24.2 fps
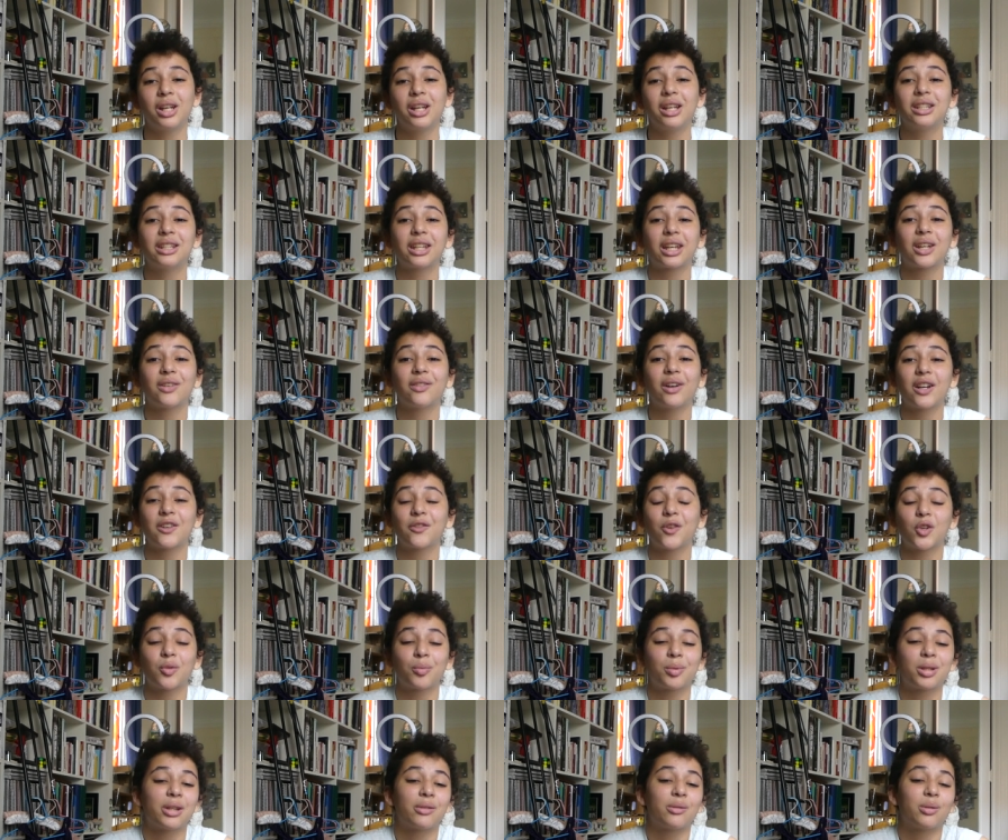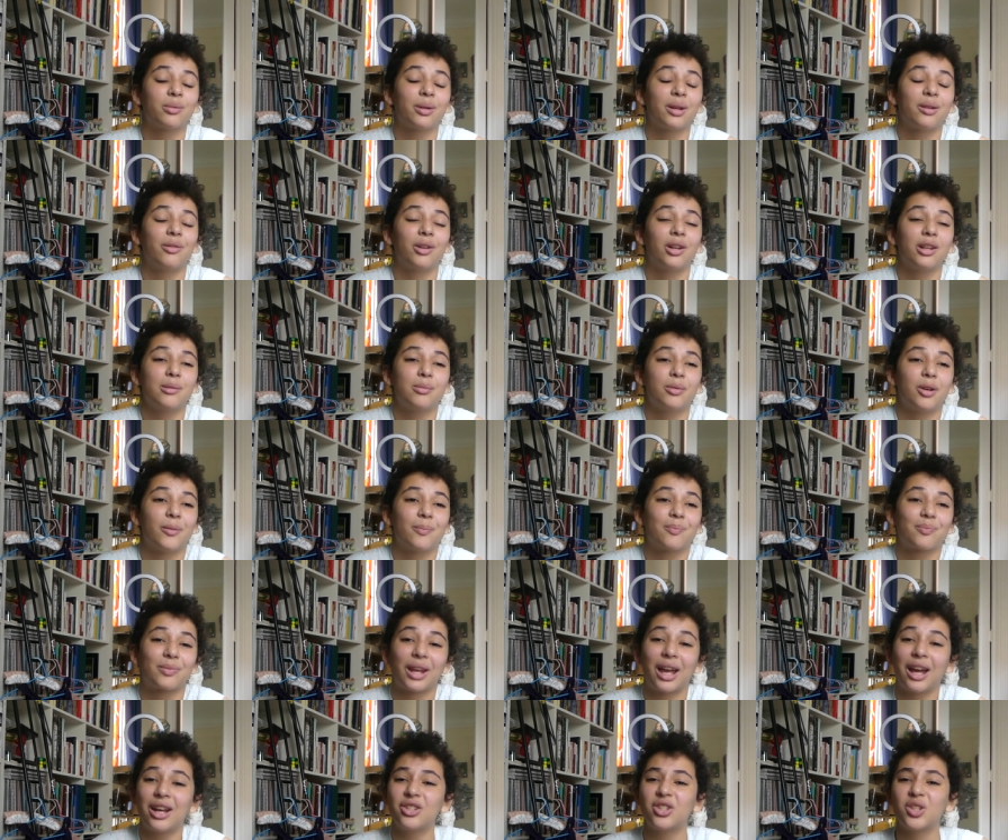It's like if I force myself to play volleyball,
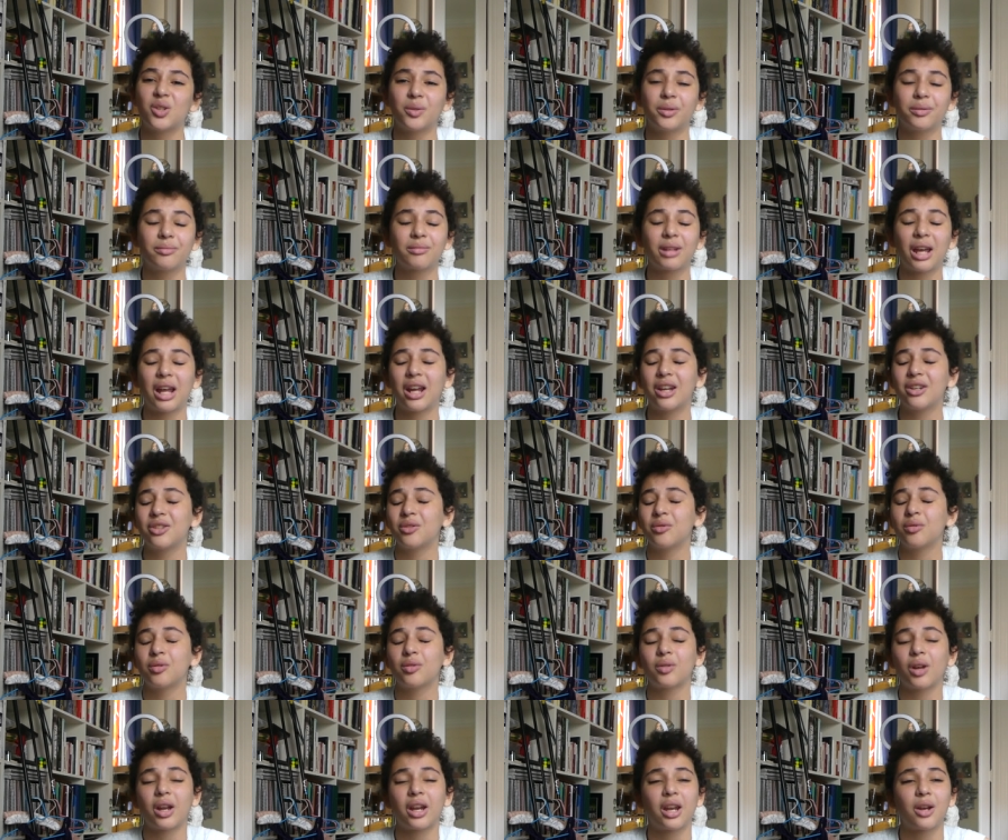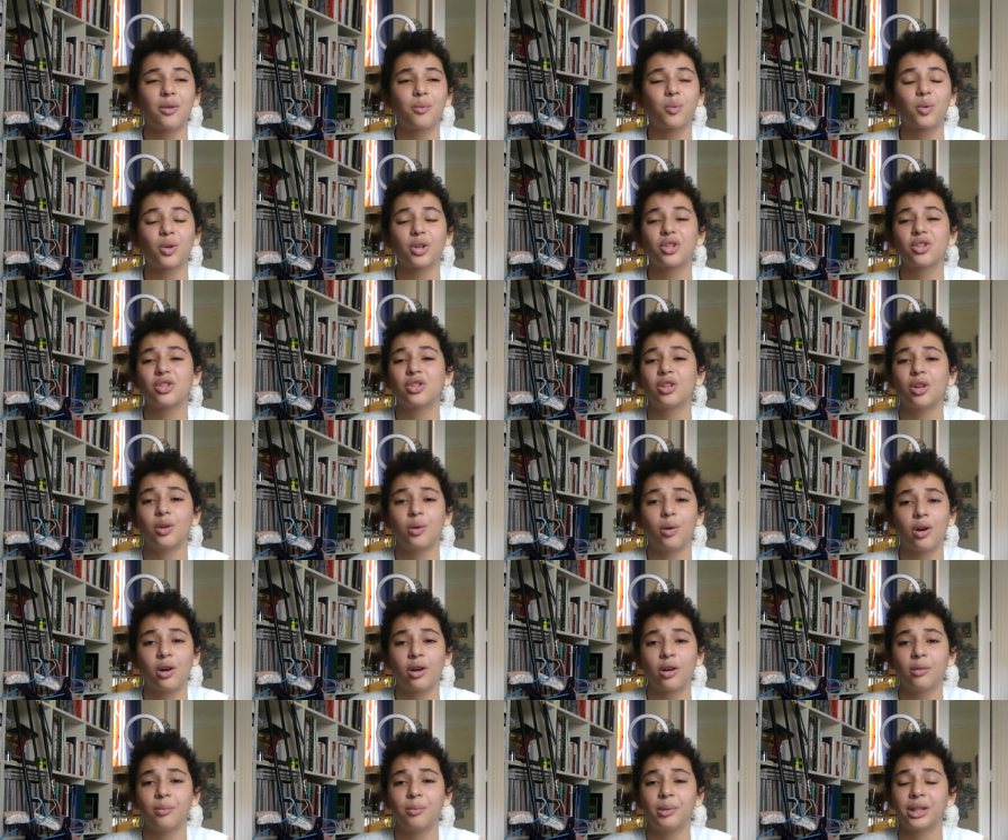I do it, and I work so
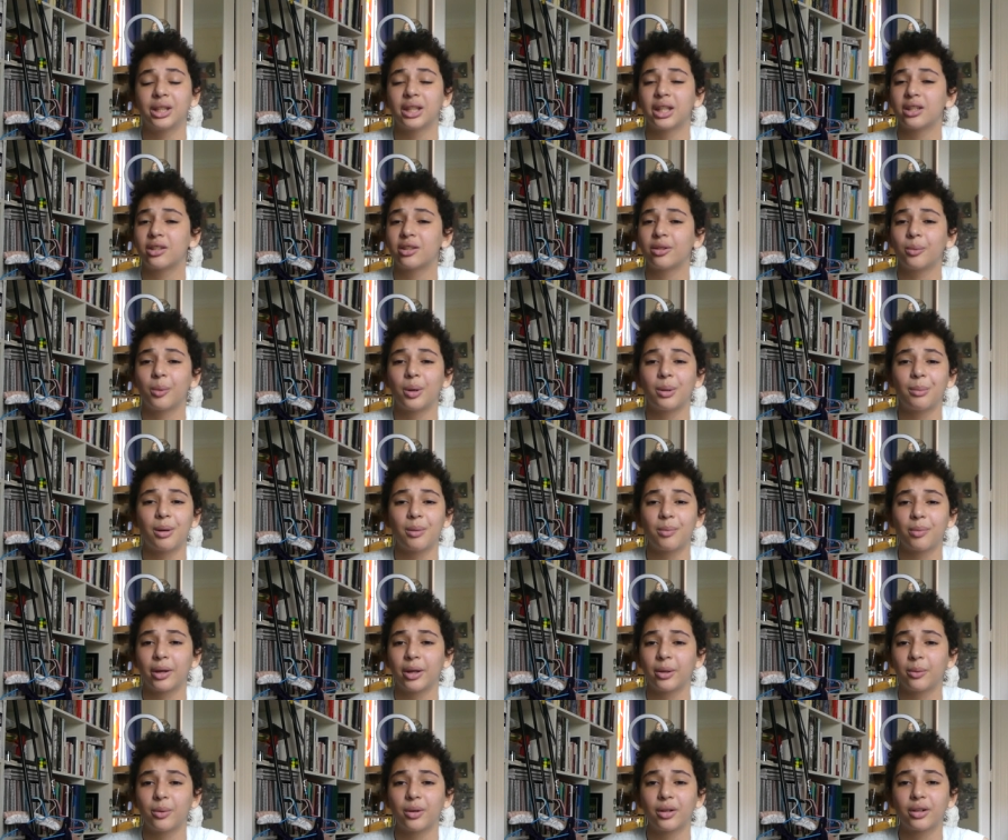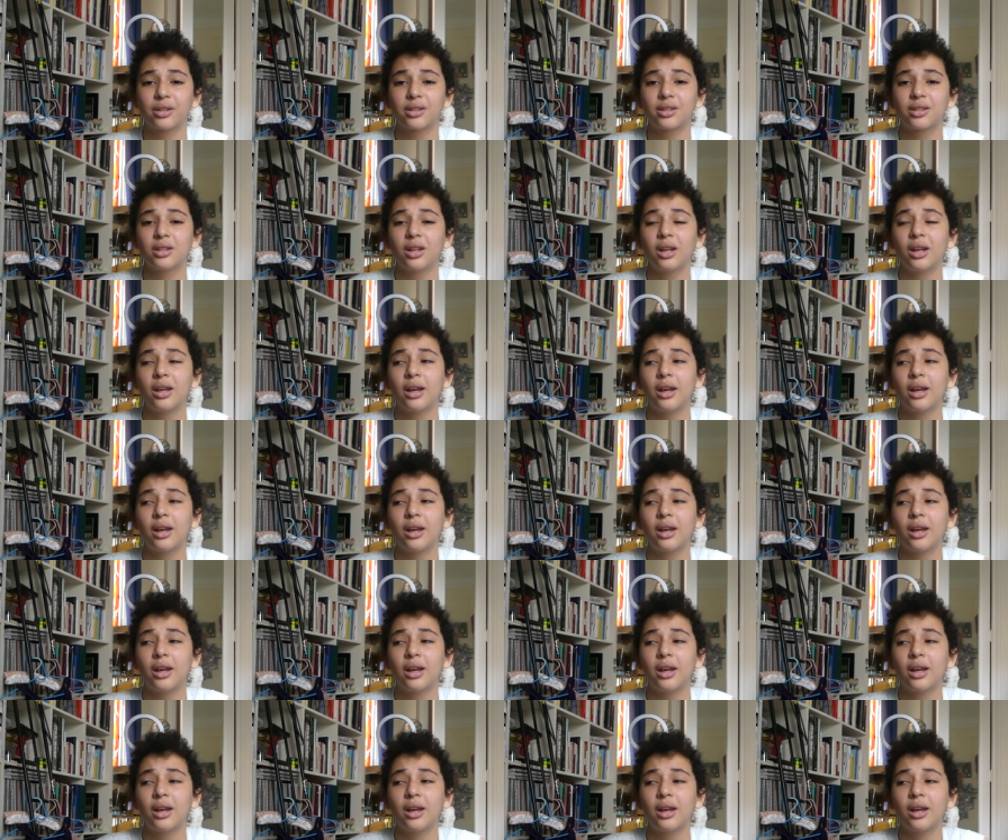hard because that's the way my brain works.